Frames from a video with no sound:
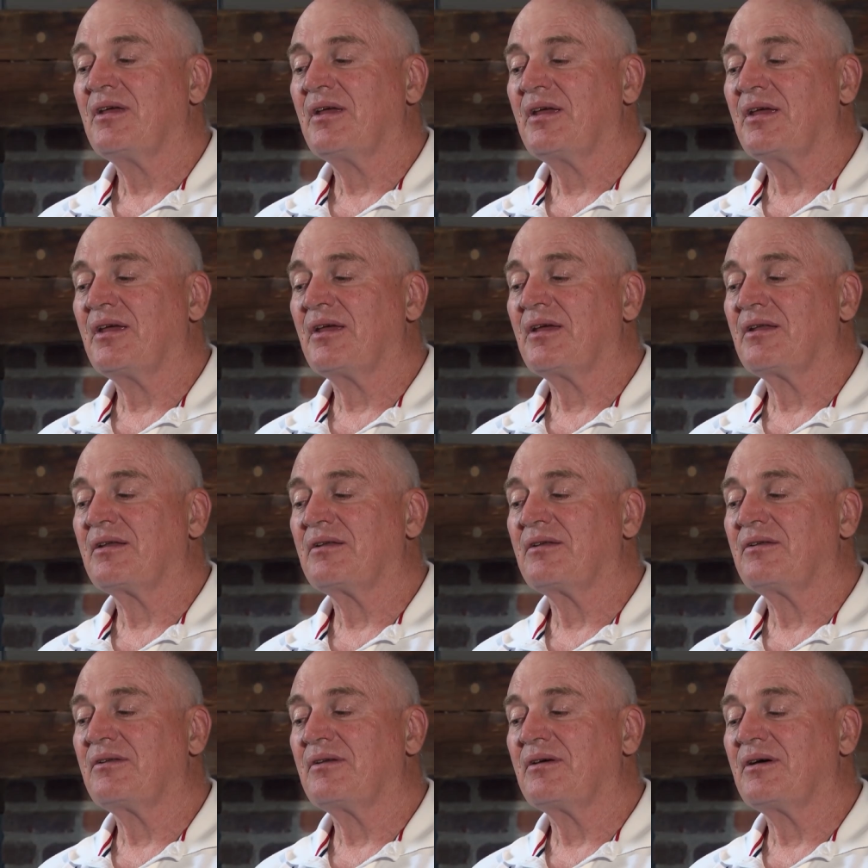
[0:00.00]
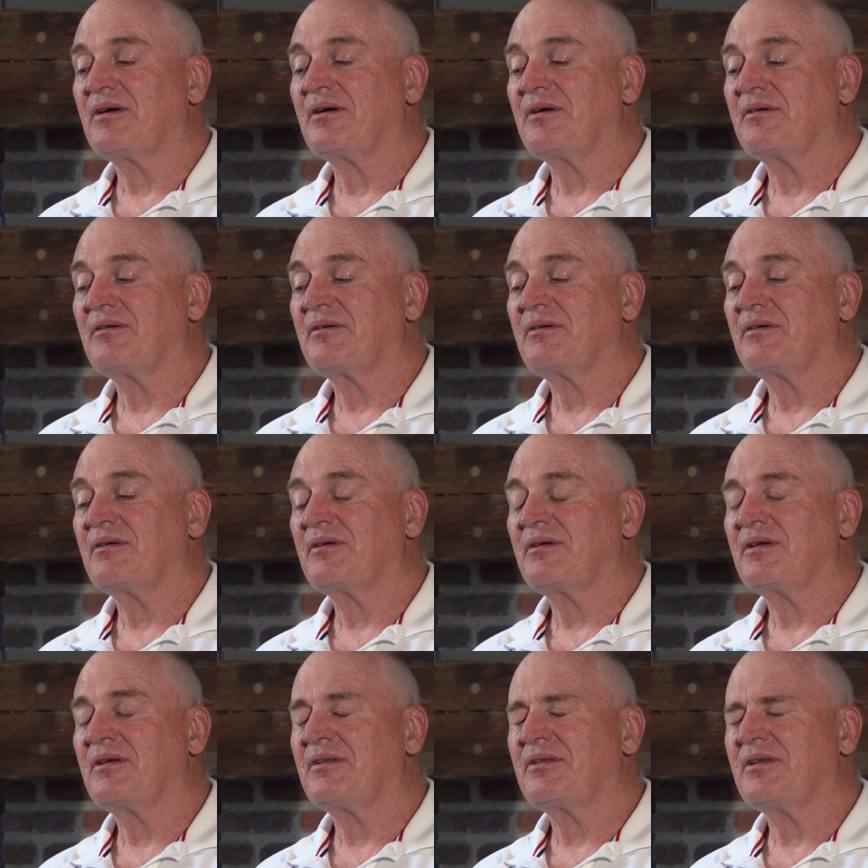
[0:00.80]
and uh,
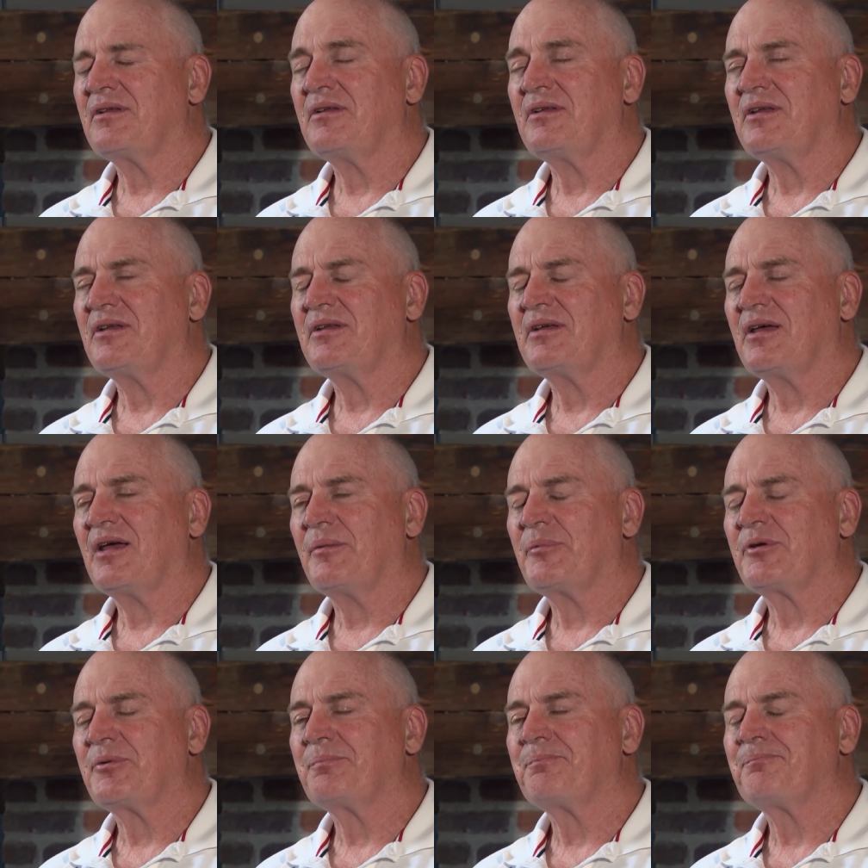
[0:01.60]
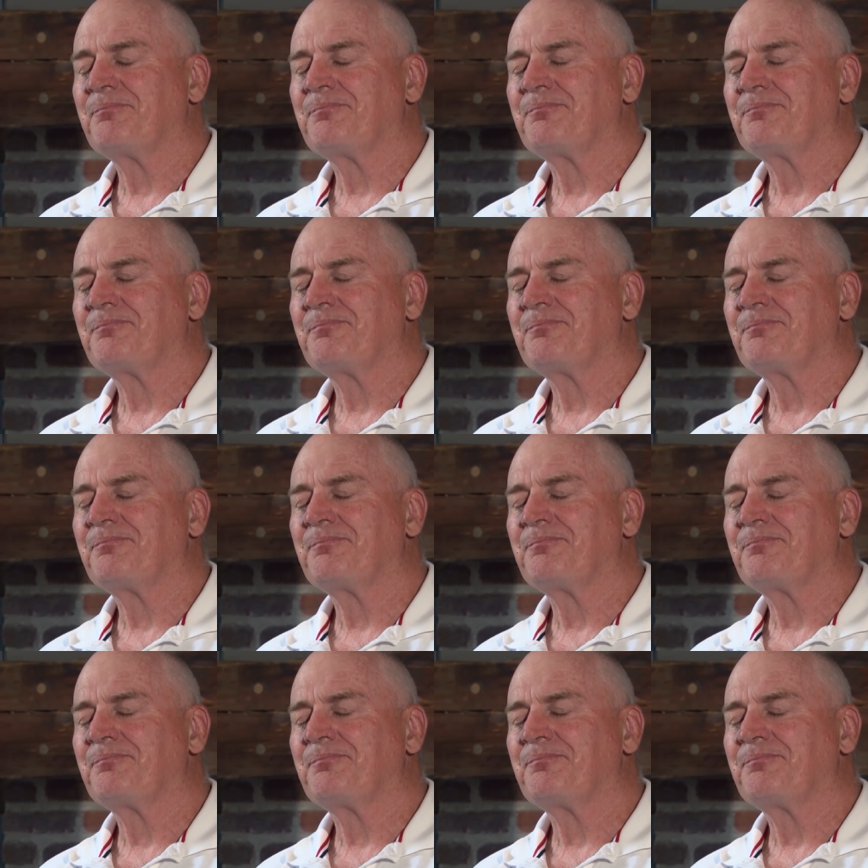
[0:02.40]
it didn't need to happen.